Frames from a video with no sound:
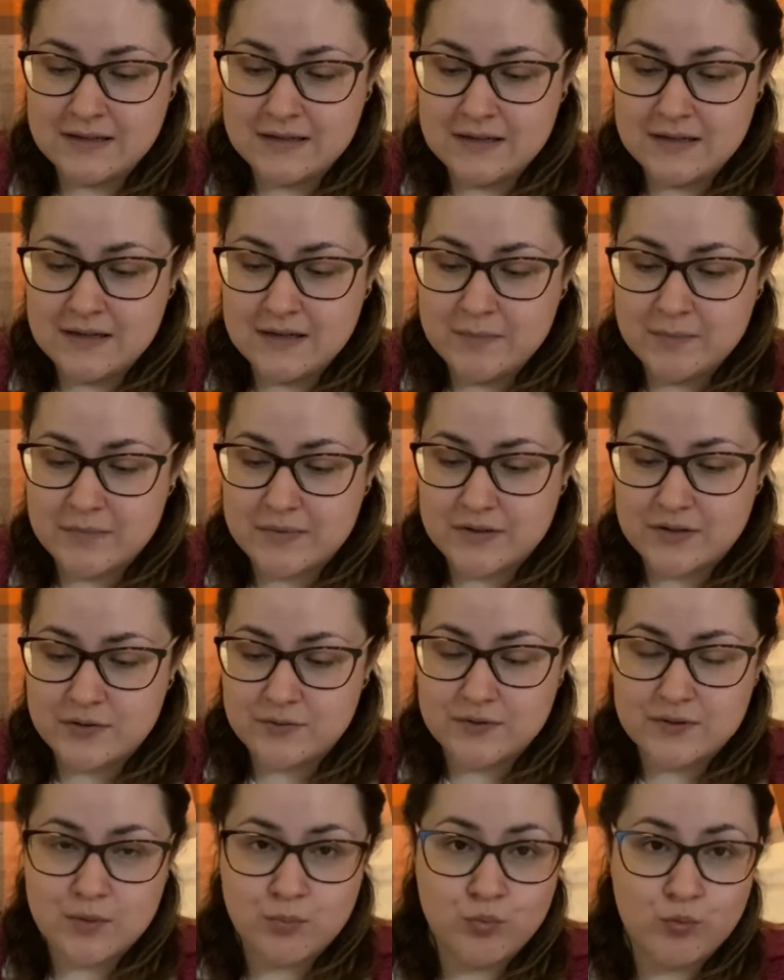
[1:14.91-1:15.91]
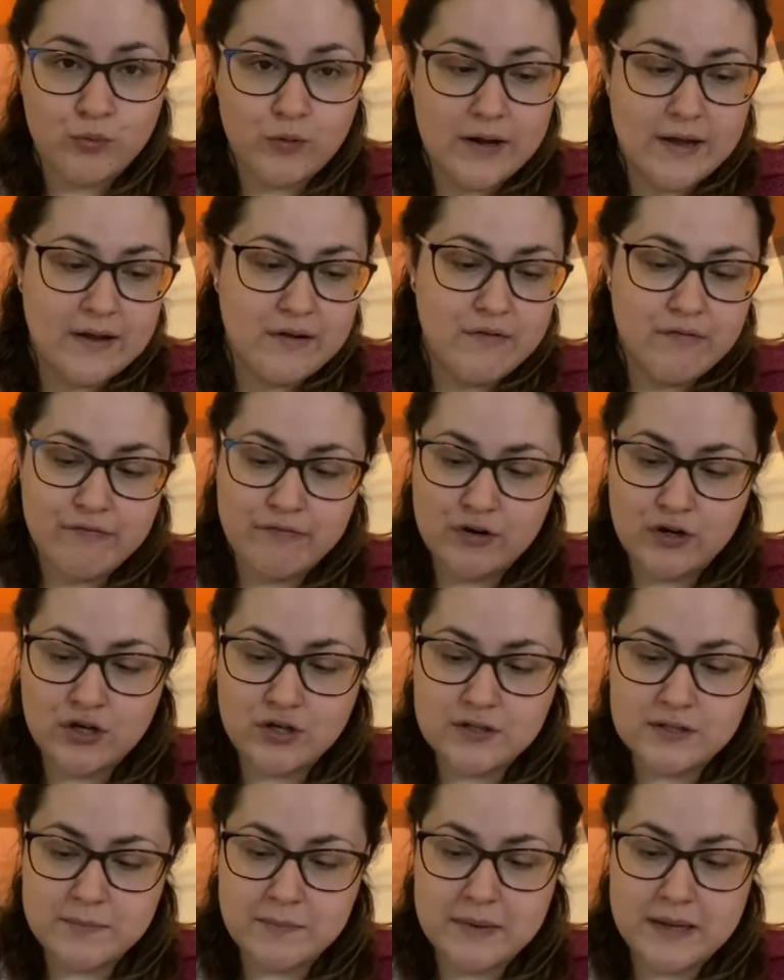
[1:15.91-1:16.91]
I'm gonna do some red
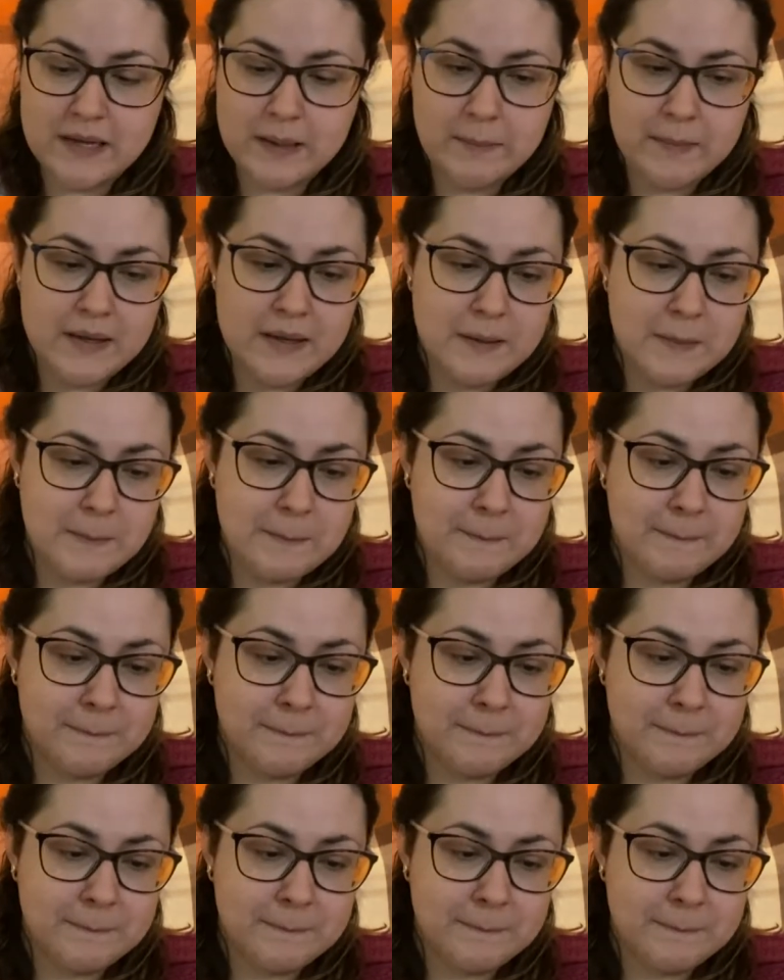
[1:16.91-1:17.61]
first, maybe.